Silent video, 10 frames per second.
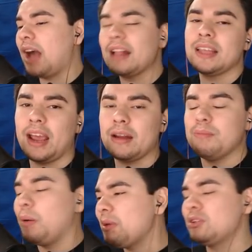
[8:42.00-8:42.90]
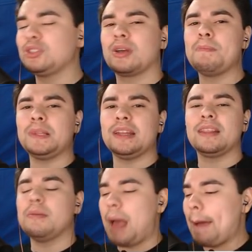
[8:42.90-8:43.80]
gotten the item, but we also
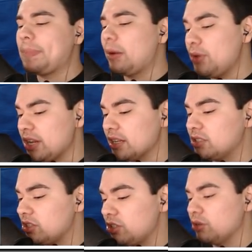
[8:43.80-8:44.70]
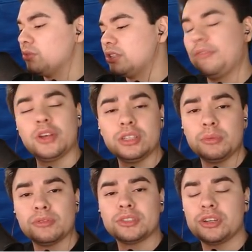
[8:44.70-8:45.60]
completed the map that we needed to do. The difficulty
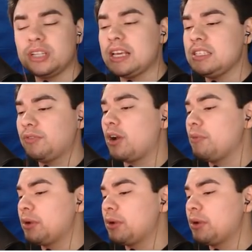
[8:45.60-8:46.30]
will return to easy for